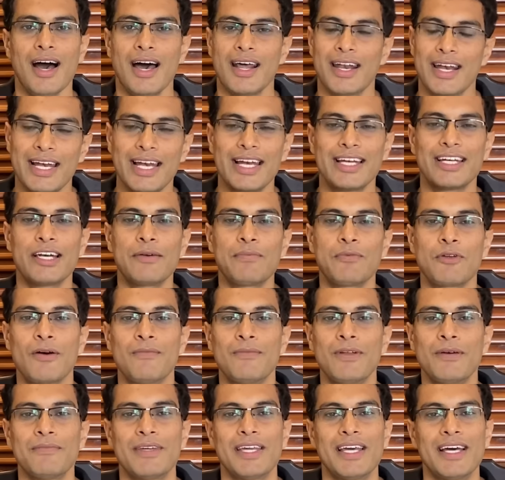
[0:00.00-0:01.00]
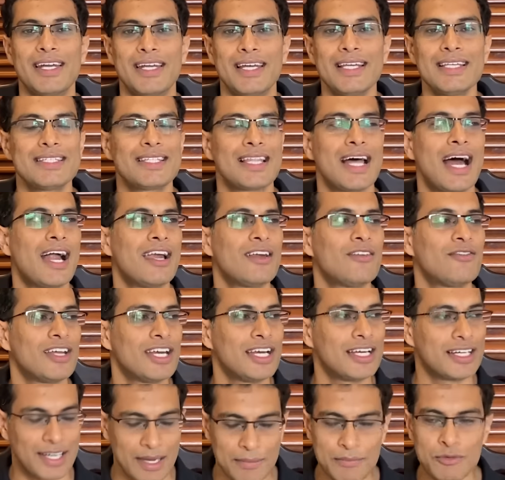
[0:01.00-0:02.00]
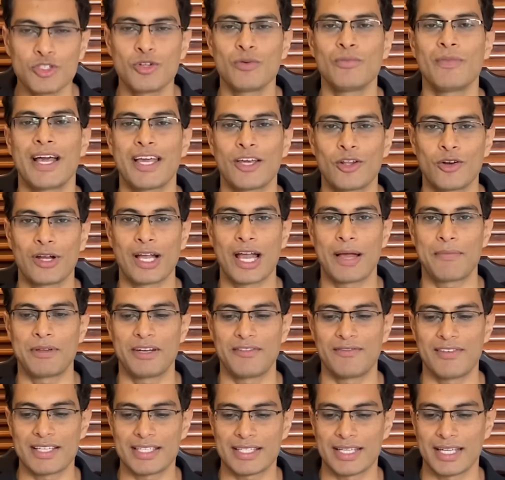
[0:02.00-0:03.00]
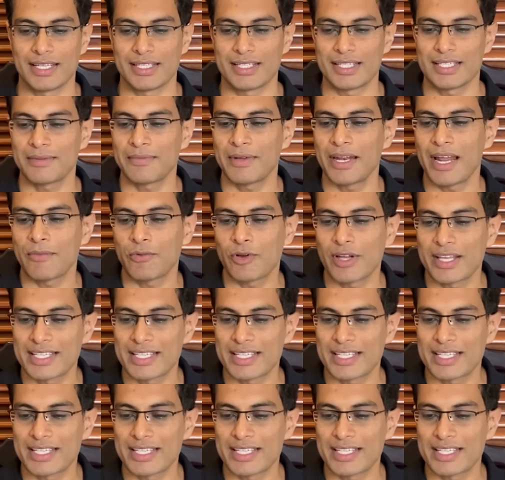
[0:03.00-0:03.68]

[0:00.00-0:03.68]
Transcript: A related problem here is that when it comes to micro cap investing, jaise maine aapko